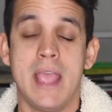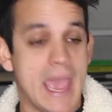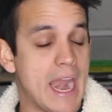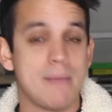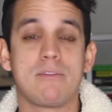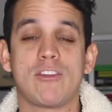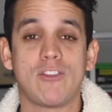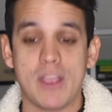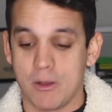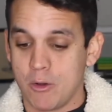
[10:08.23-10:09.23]
And I'm
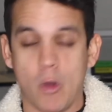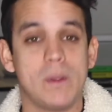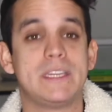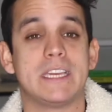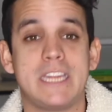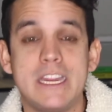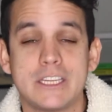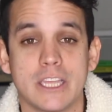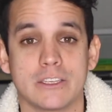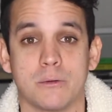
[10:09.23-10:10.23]
still going to
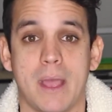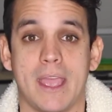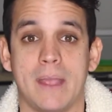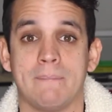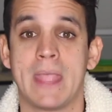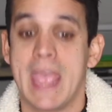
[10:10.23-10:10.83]
teach this way.